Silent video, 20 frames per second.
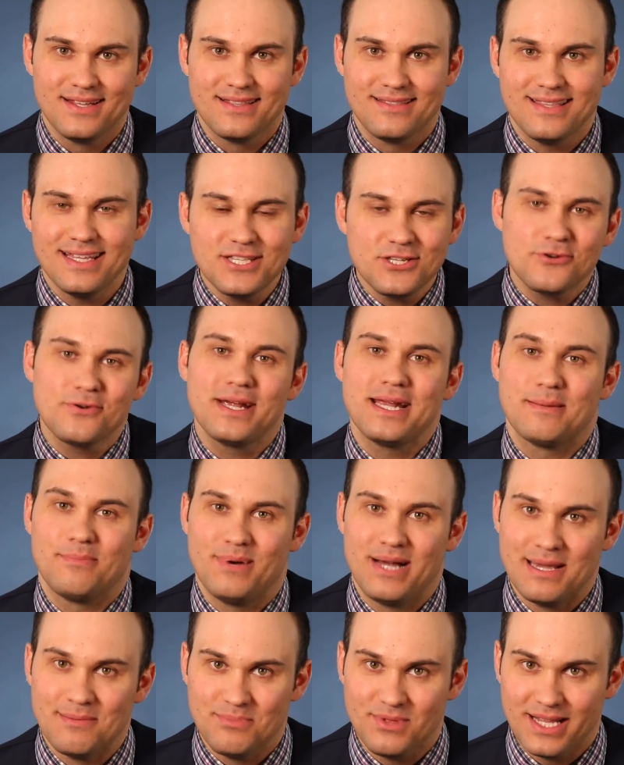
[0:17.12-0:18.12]
Let's create a
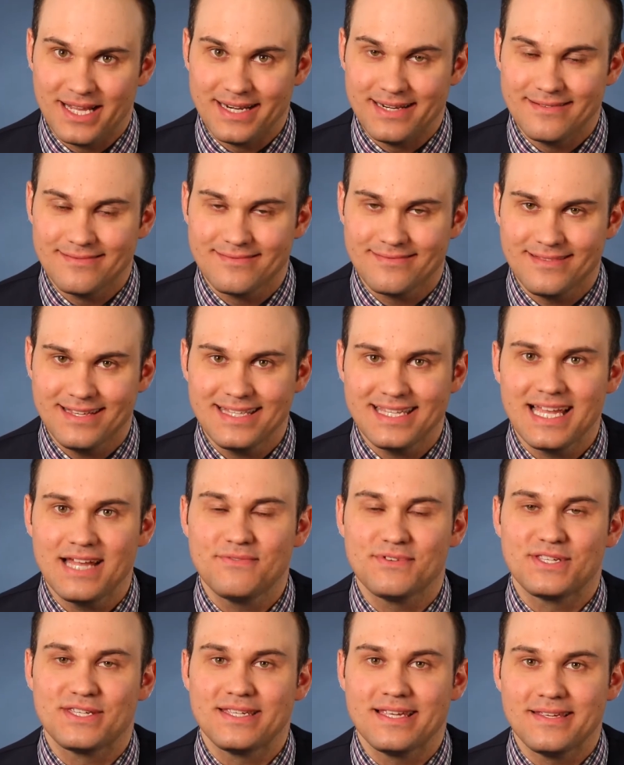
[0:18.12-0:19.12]
pipeline. Let's
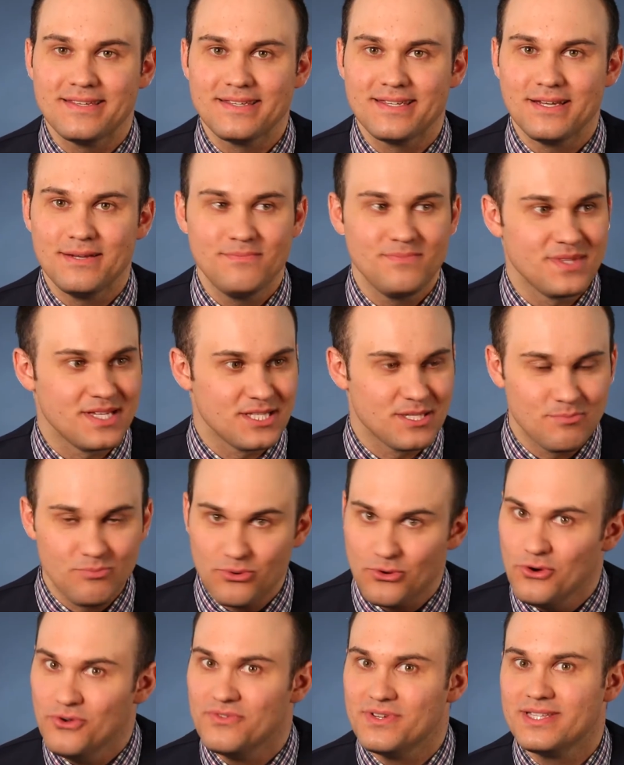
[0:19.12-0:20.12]
have a system that's
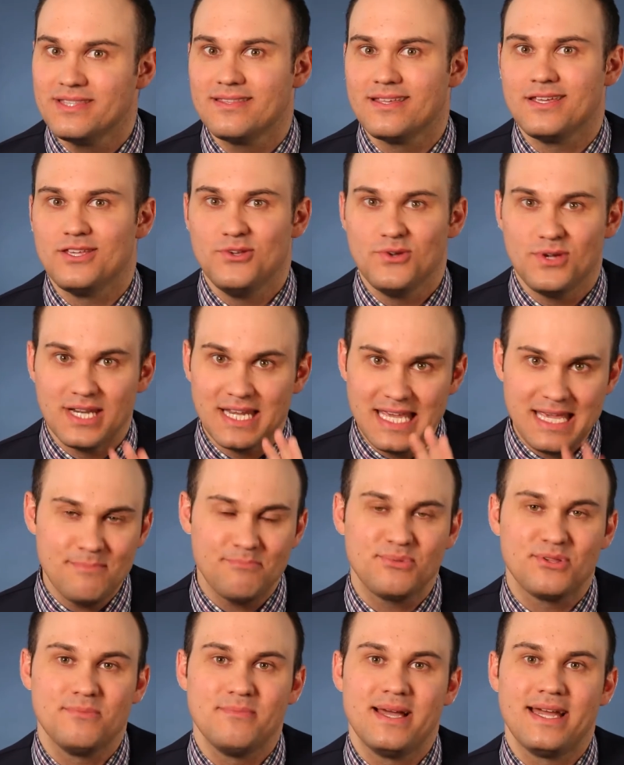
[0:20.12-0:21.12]
proven that you can
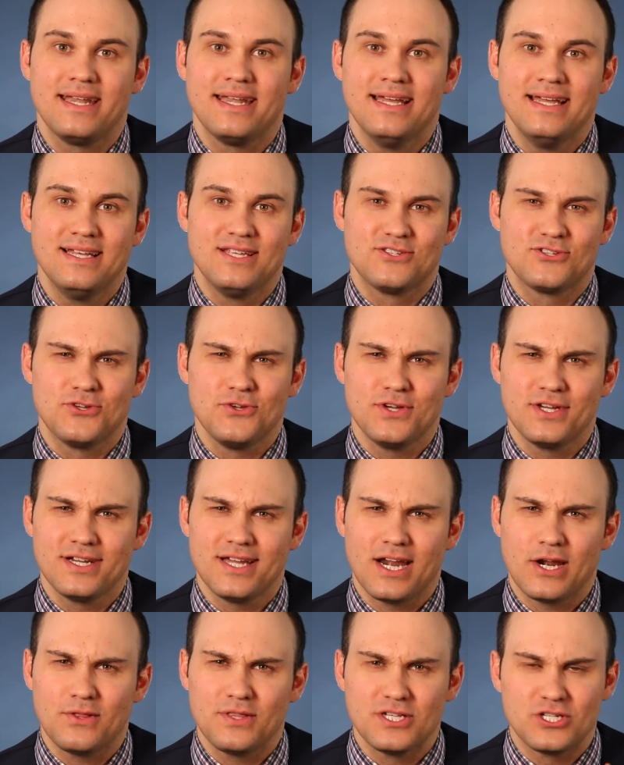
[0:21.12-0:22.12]
implement so you can
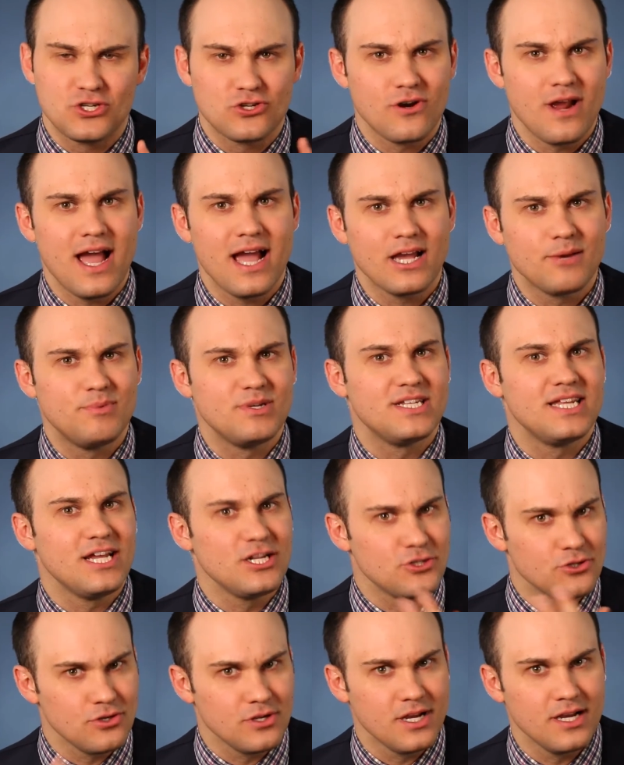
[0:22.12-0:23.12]
not only track
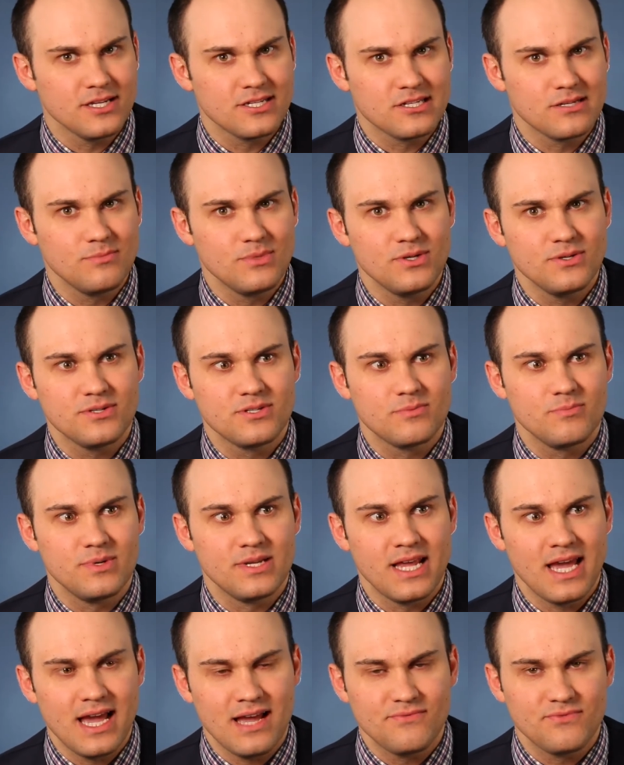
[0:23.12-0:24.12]
potential customers, but
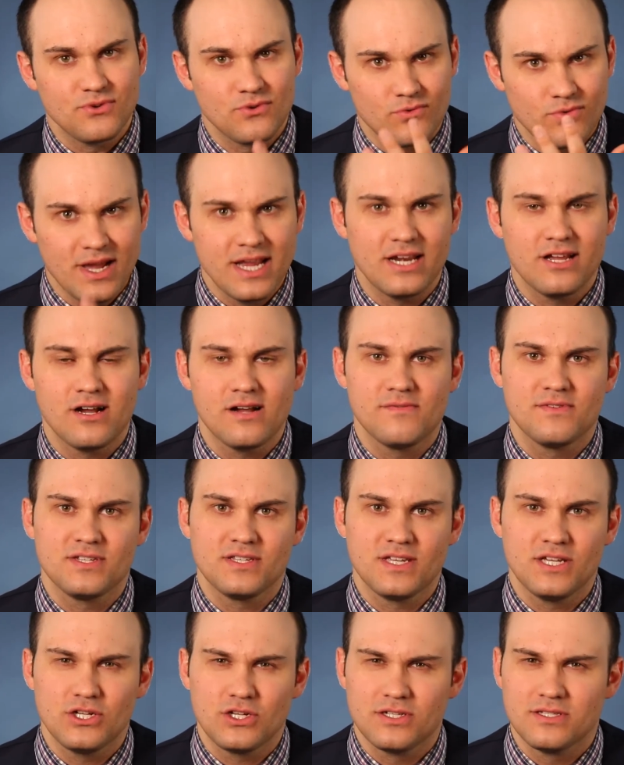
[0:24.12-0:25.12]
have the right
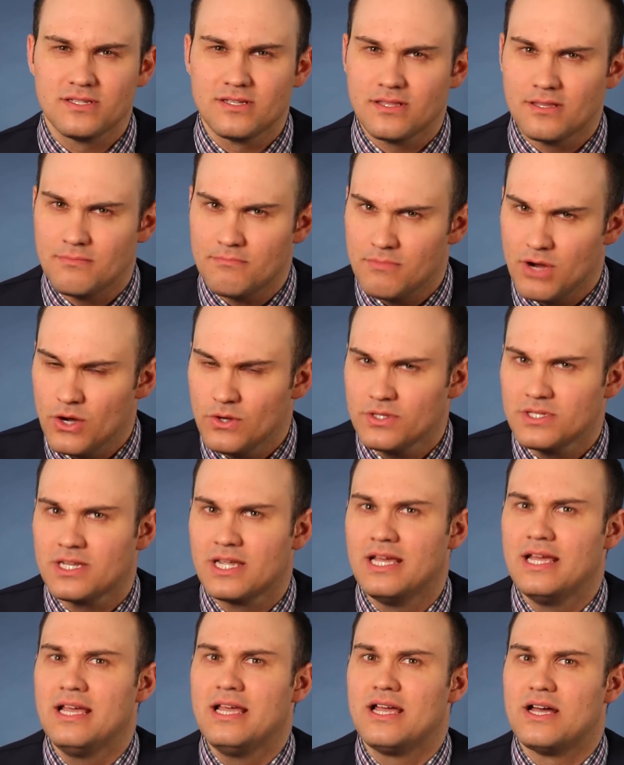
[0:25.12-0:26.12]
conversations in the most
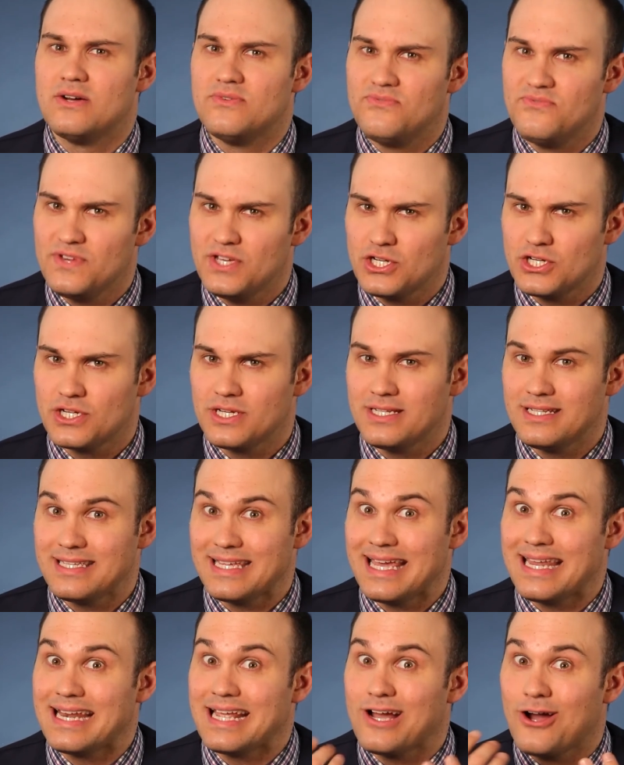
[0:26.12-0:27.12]
efficient
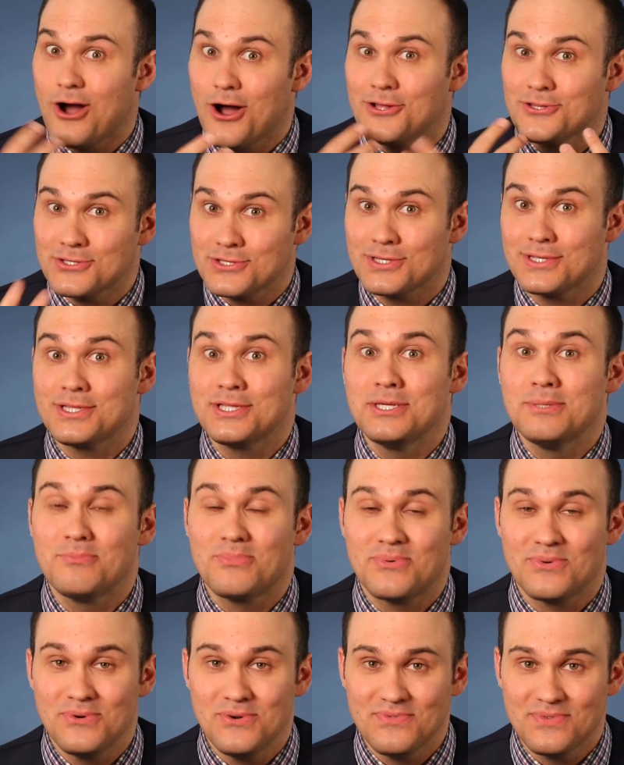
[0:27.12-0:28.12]
and constantly
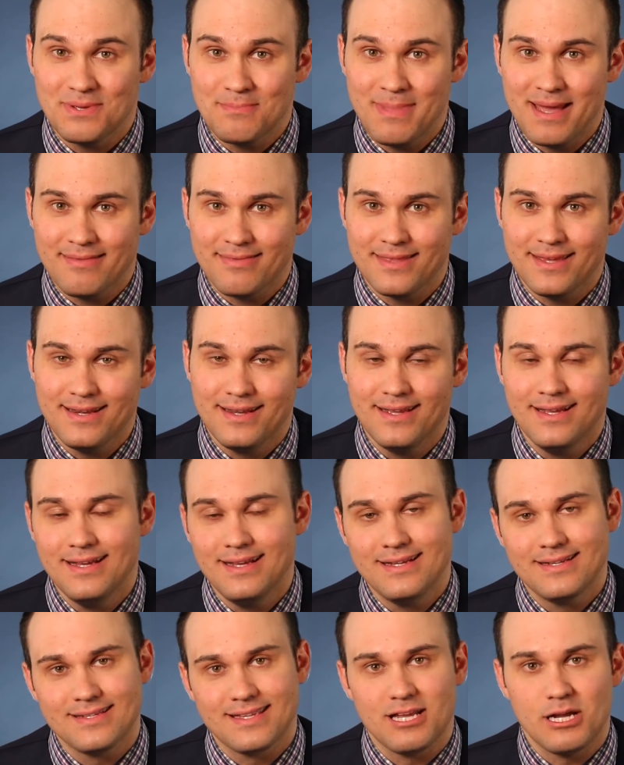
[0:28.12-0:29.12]
improving method
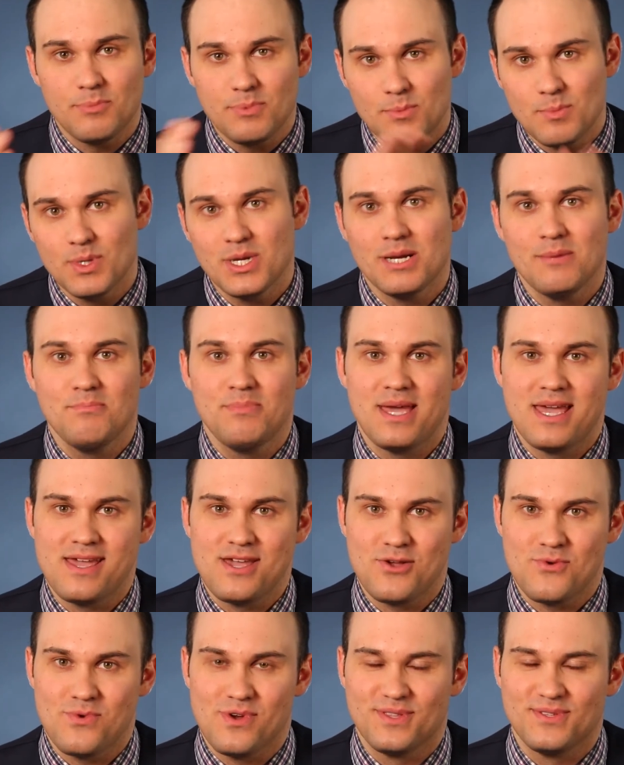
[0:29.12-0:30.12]
to help them become
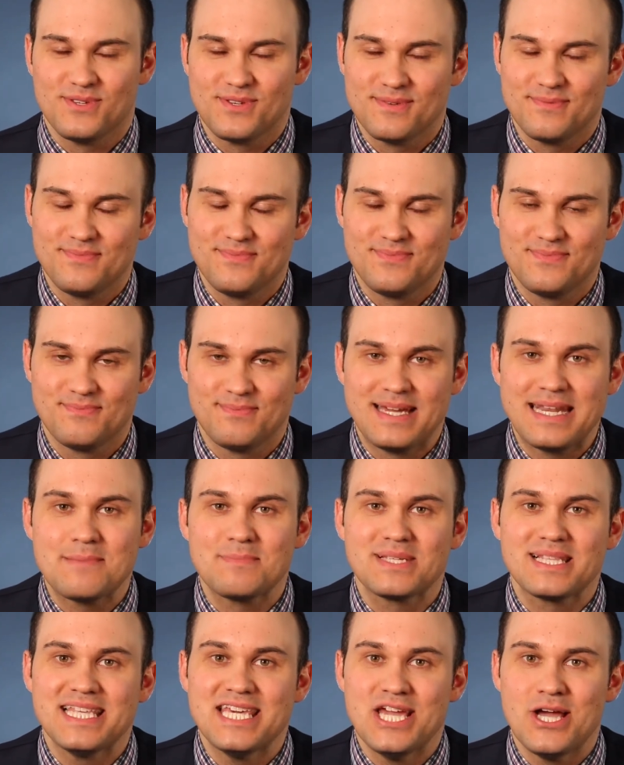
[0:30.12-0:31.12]
paying ones. My
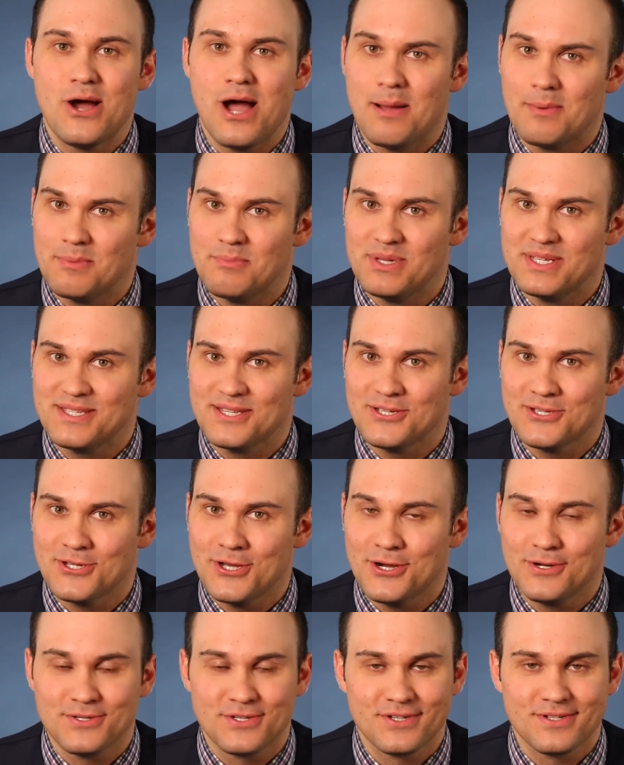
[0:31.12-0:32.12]
name's Leo. I'm a business
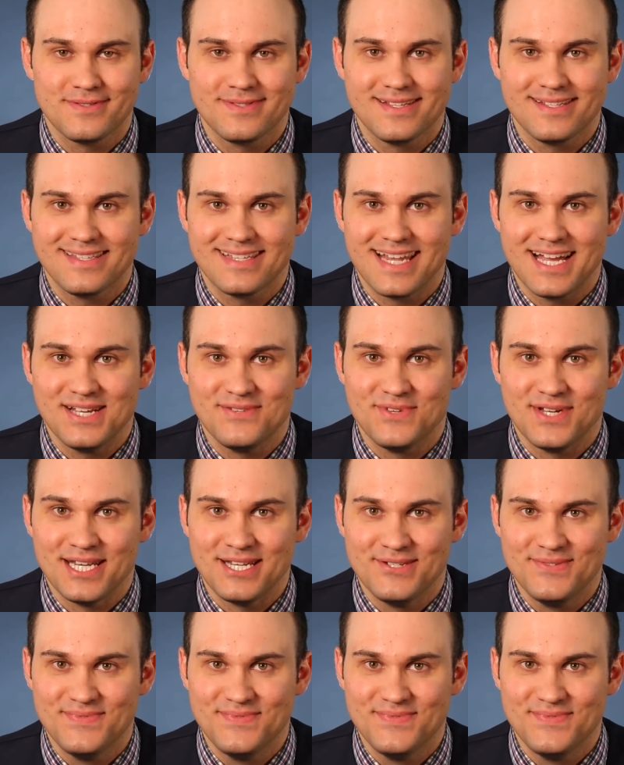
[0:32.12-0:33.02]
coach. Let's dive in.